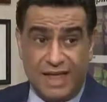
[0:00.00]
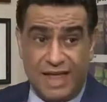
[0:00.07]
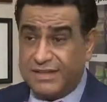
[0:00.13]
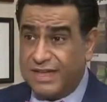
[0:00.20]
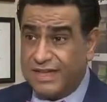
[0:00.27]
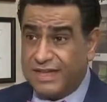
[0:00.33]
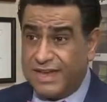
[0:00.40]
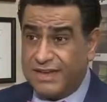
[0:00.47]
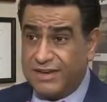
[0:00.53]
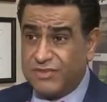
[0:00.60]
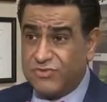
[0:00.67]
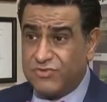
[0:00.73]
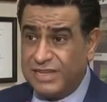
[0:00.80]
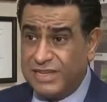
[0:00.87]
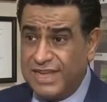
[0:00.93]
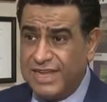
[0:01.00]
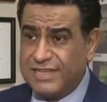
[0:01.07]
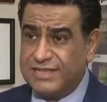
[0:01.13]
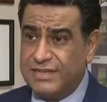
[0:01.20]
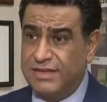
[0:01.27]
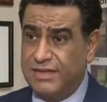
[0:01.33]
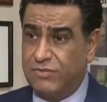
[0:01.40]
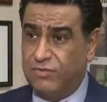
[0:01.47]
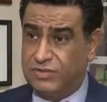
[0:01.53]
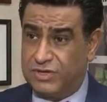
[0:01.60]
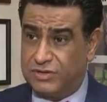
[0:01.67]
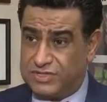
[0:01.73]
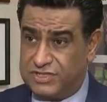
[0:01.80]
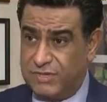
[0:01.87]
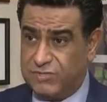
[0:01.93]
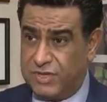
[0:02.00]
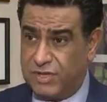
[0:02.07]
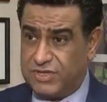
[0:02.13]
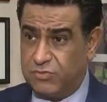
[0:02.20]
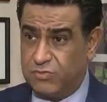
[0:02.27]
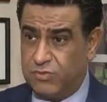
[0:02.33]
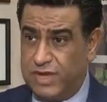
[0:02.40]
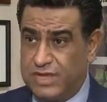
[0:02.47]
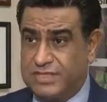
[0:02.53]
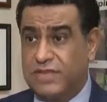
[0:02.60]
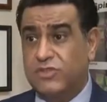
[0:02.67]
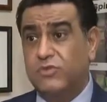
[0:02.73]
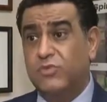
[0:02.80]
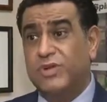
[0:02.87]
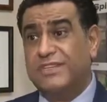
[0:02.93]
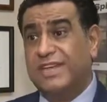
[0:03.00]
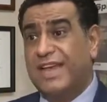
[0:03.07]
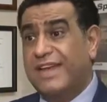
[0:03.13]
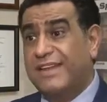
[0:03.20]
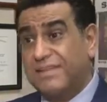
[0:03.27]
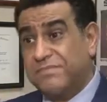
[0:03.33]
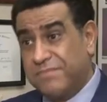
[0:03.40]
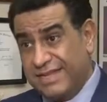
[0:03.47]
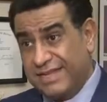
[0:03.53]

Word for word: And they cannot relate their symptoms on Wednesday to what they had on